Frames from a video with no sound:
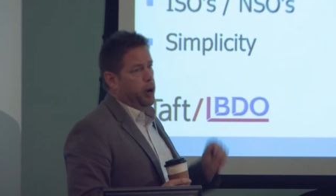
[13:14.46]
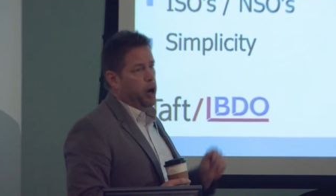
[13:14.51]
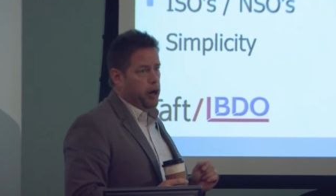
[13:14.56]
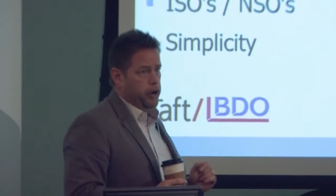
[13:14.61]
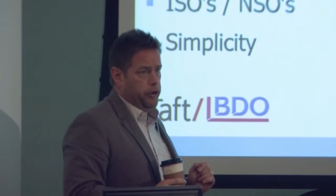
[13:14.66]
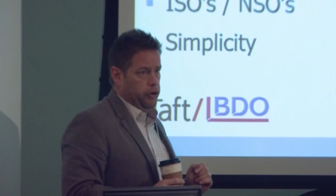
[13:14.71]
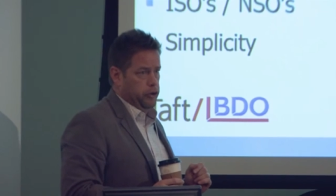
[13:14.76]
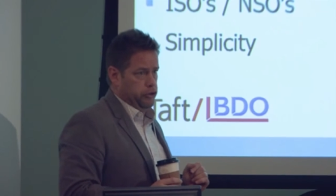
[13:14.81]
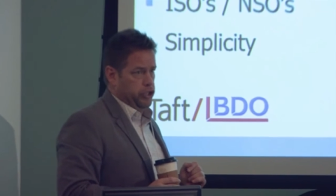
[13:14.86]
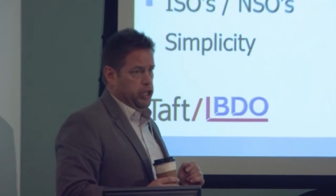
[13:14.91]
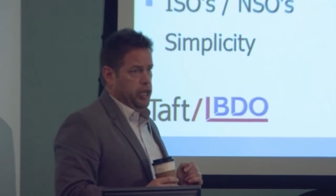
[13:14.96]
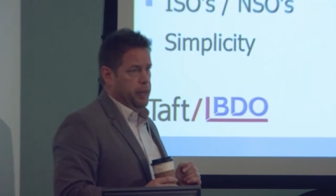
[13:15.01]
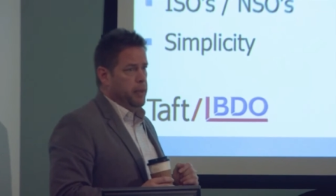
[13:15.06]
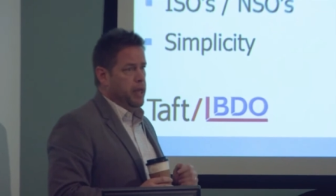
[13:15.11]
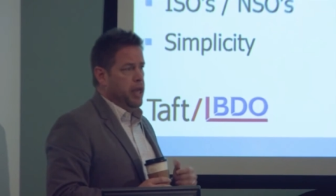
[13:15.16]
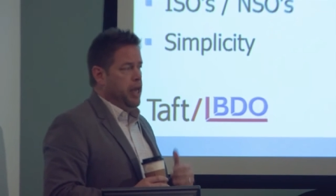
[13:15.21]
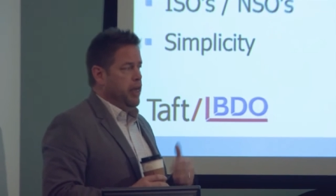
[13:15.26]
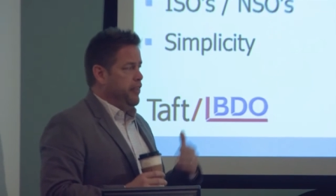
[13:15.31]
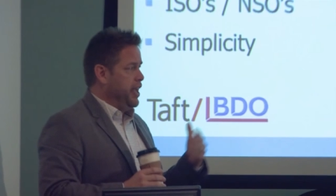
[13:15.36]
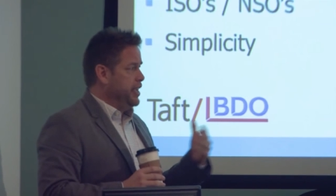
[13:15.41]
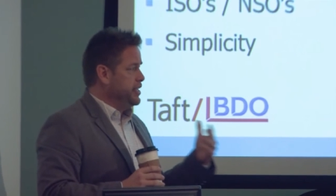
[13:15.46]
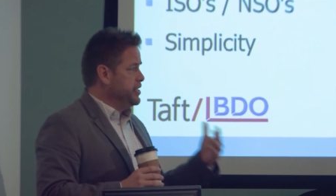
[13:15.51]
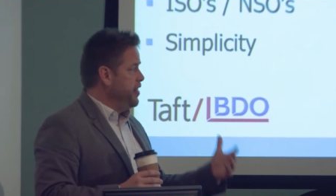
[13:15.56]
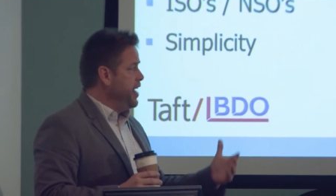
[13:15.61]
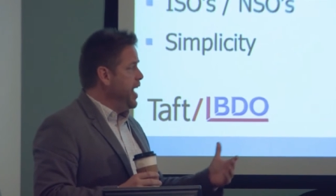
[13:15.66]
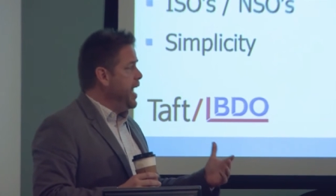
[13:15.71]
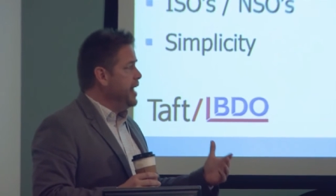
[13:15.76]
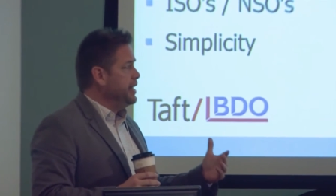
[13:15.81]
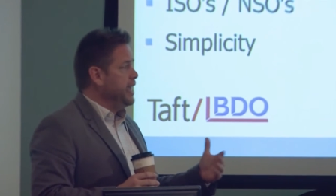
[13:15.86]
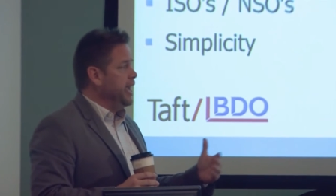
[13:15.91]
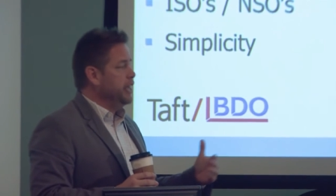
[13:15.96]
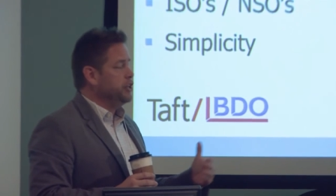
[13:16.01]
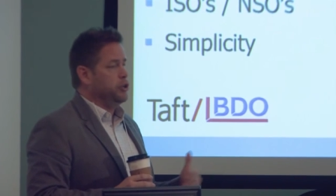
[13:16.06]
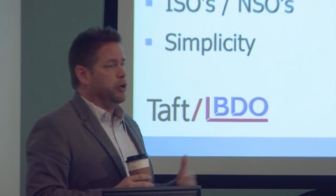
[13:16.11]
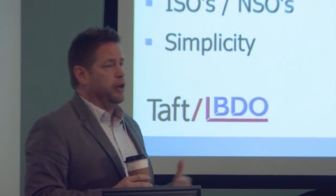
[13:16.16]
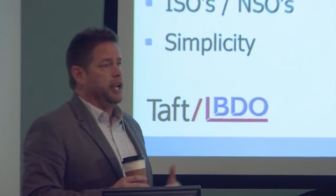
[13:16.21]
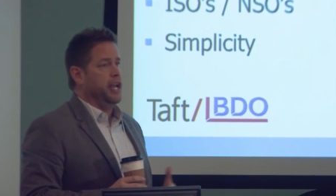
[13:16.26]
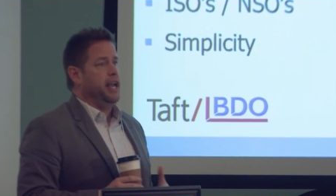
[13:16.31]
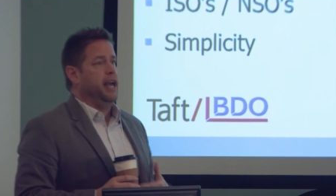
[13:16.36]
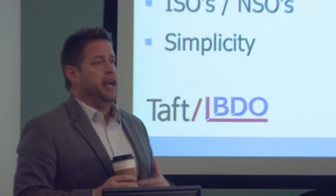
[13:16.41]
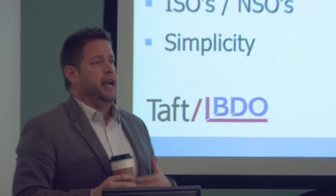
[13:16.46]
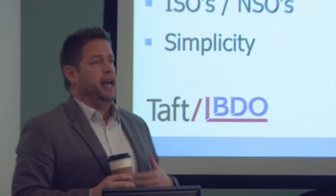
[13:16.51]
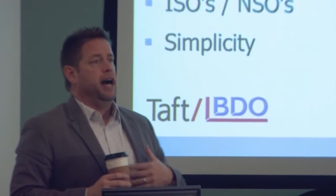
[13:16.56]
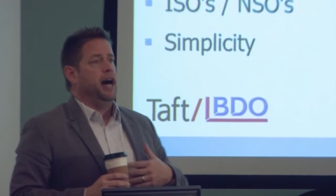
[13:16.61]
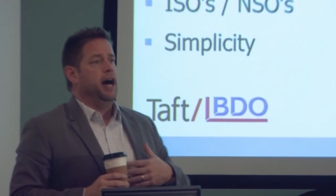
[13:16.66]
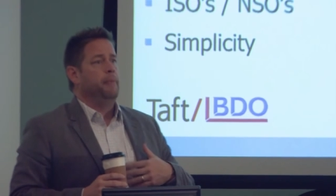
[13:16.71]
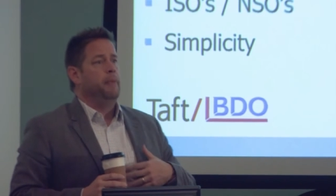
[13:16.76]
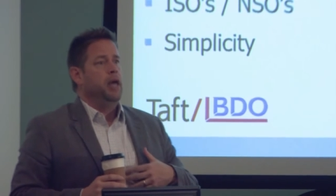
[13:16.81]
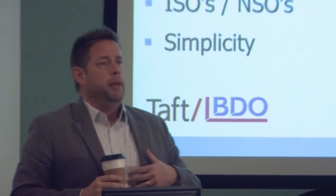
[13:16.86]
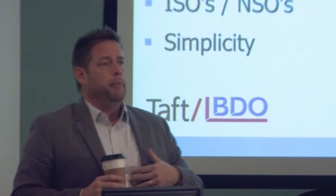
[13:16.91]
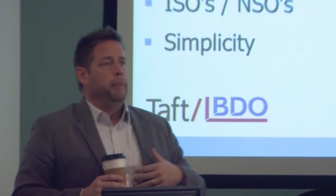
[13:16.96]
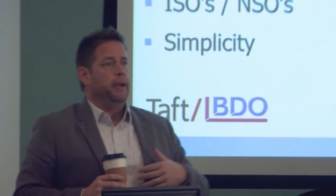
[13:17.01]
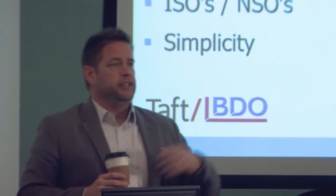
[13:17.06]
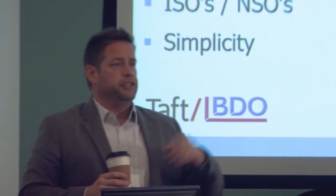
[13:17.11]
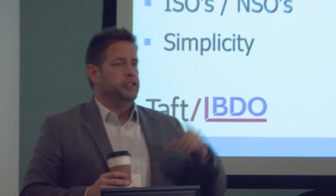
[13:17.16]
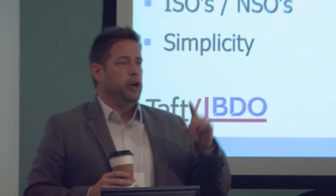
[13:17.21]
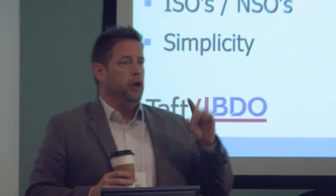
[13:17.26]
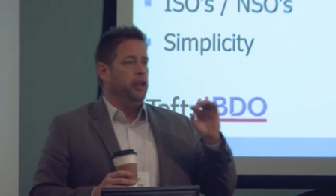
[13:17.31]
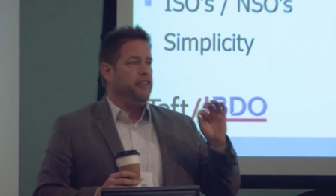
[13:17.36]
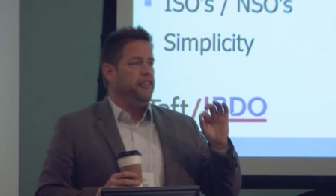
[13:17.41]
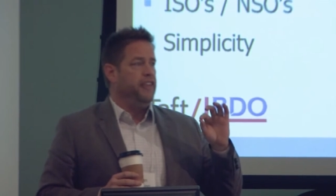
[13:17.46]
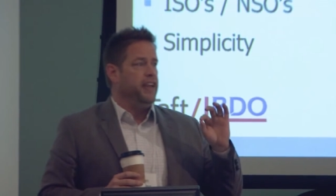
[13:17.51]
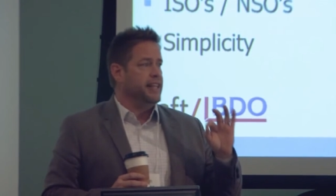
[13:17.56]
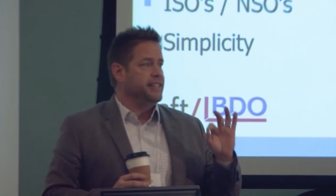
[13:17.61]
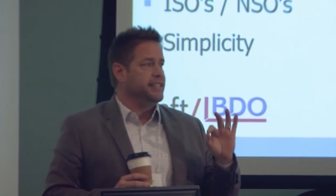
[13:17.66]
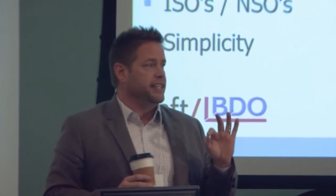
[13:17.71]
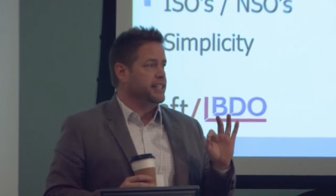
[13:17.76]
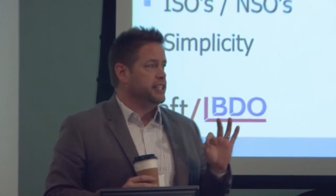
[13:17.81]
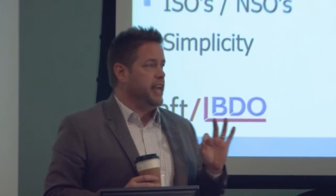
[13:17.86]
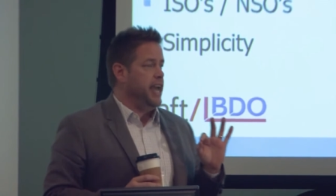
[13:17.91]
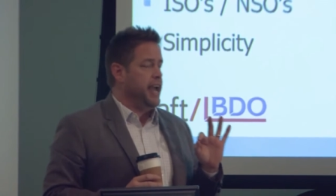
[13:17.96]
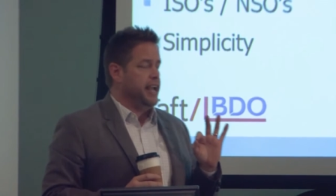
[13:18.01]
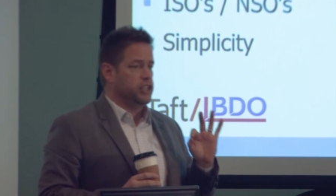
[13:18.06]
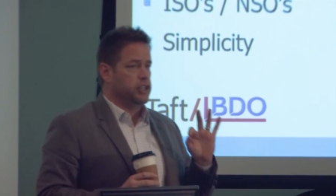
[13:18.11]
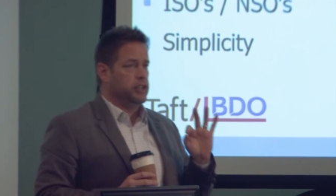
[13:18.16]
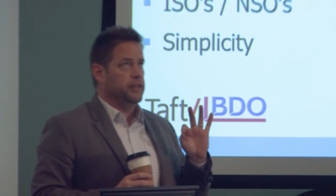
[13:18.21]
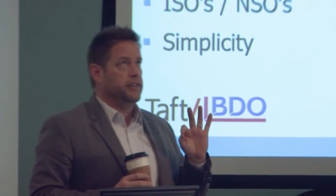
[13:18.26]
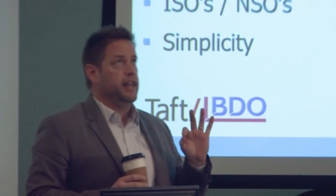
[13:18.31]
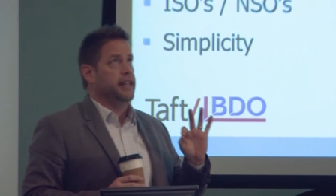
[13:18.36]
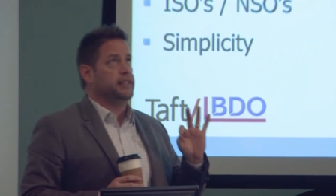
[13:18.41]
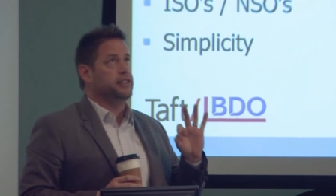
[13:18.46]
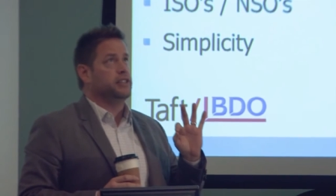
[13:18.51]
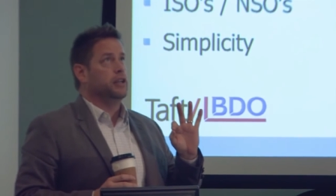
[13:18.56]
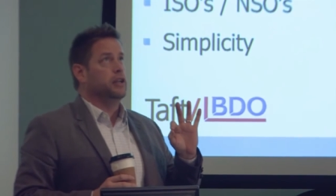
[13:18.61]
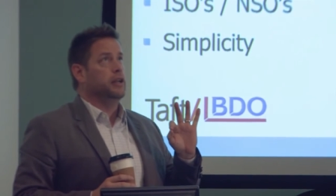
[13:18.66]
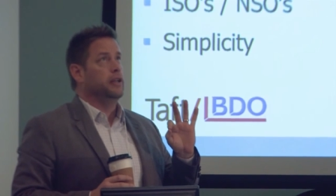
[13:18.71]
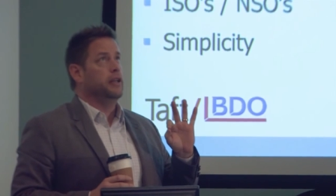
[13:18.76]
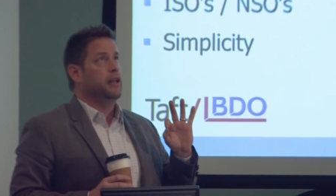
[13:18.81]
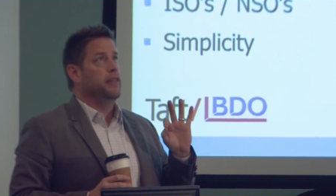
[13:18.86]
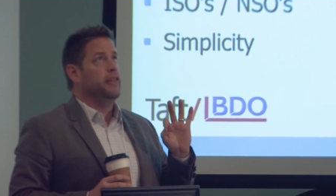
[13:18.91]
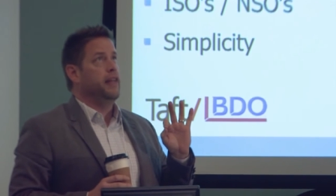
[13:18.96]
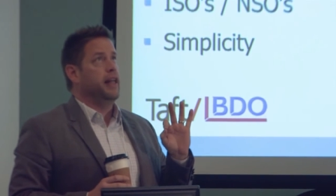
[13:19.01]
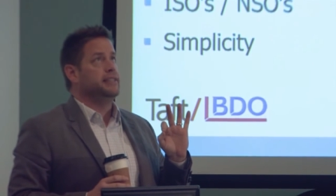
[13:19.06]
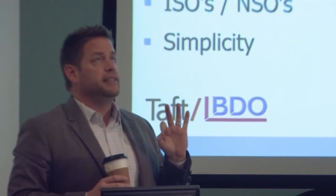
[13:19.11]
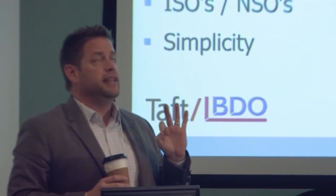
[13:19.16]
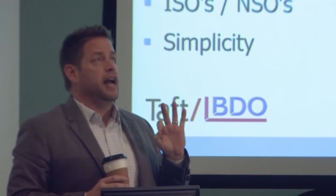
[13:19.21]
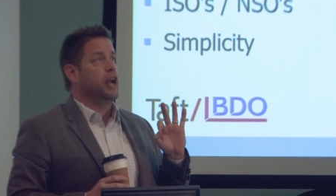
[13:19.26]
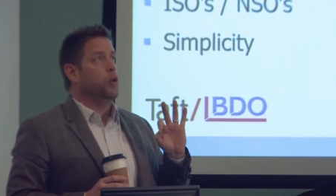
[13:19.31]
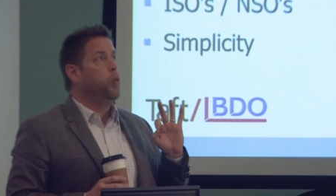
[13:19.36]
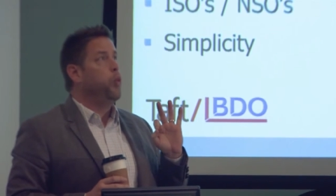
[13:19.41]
partnership, things of that nature, um, because the only thing that's, ex, ex, that's, that's not